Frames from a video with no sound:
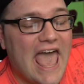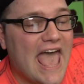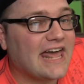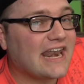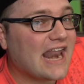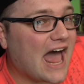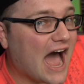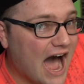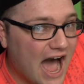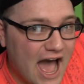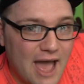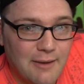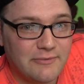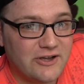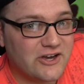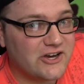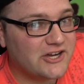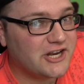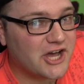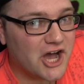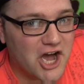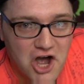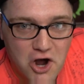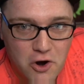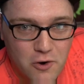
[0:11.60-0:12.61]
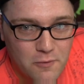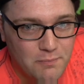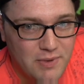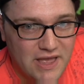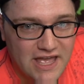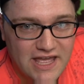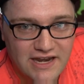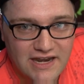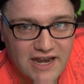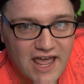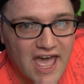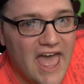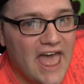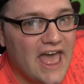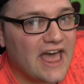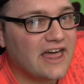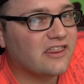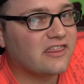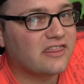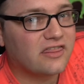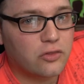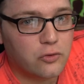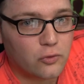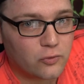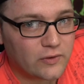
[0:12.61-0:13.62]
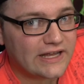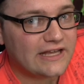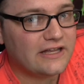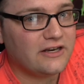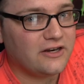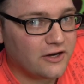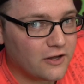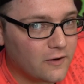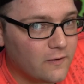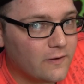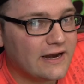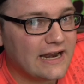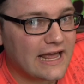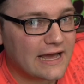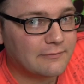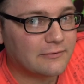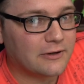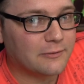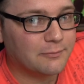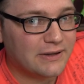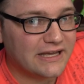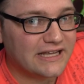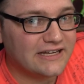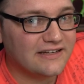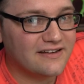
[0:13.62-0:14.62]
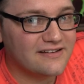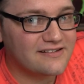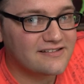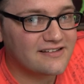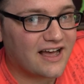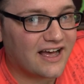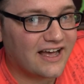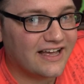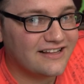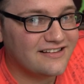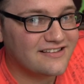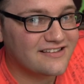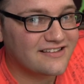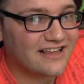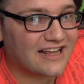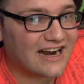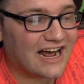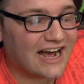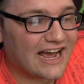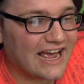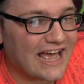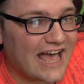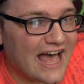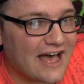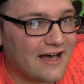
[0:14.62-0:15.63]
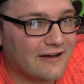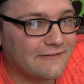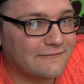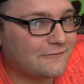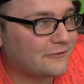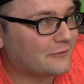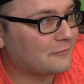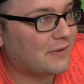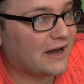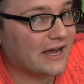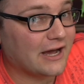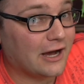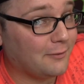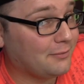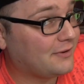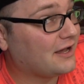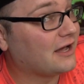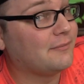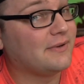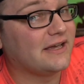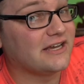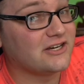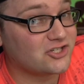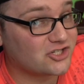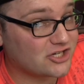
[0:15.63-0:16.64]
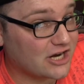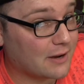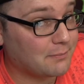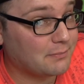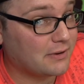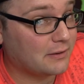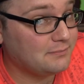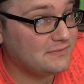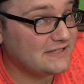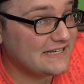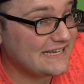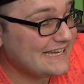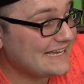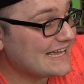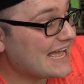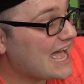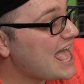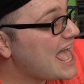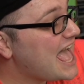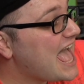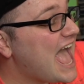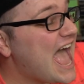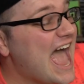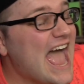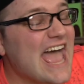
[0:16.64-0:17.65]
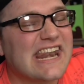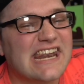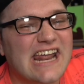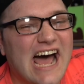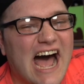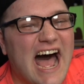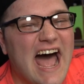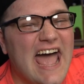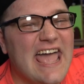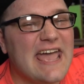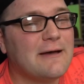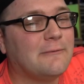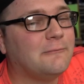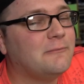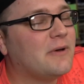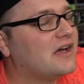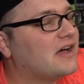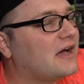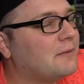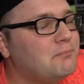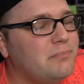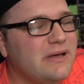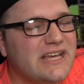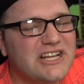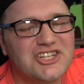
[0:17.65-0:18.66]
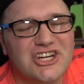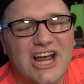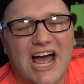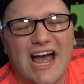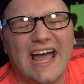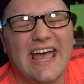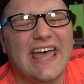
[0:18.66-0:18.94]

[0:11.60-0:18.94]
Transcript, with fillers: And I'm gonna open three new enamel pin designs that I have for my upcoming shop update. And I am, bitch, I